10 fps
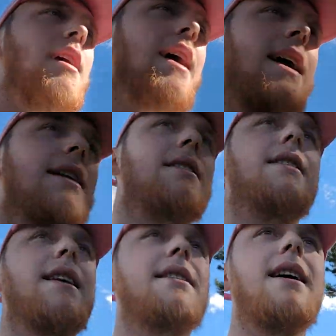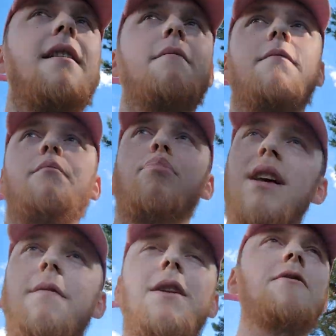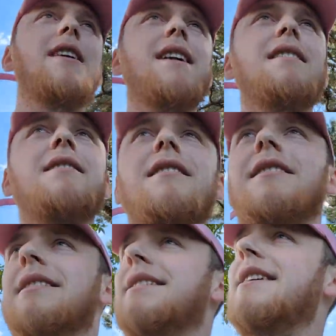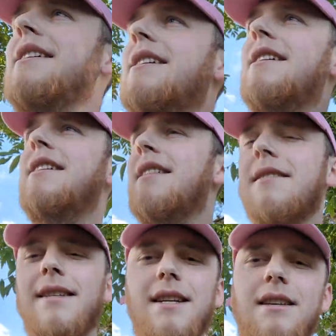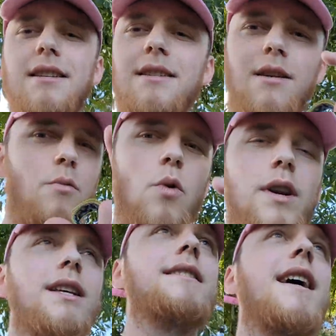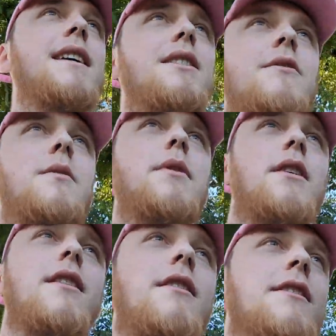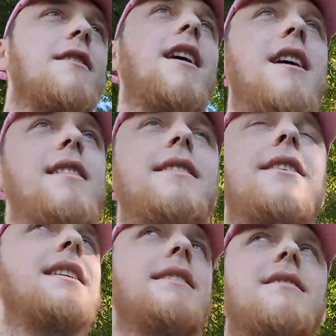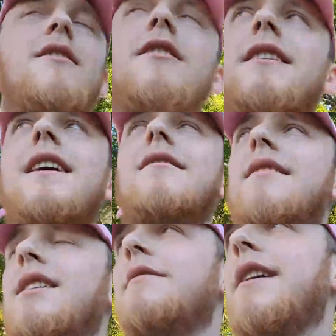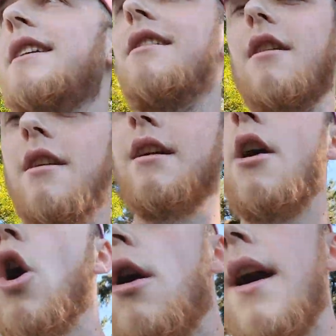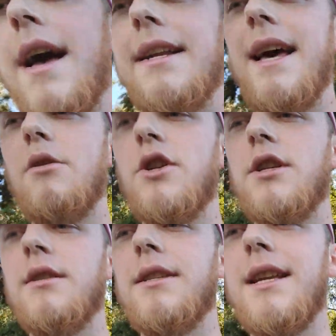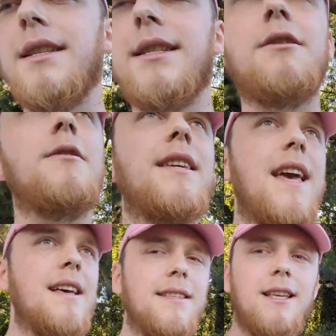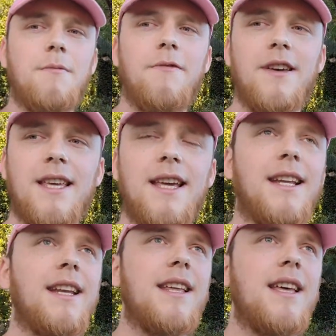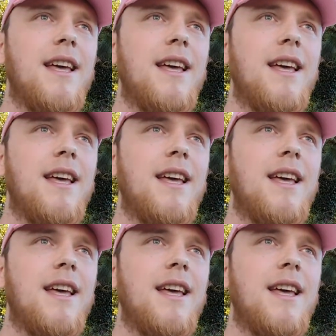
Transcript: And she's had to have brake fluid in because there's like a warning sign showing up on a car, so that's gone now, that's fine. And now she just needs to get her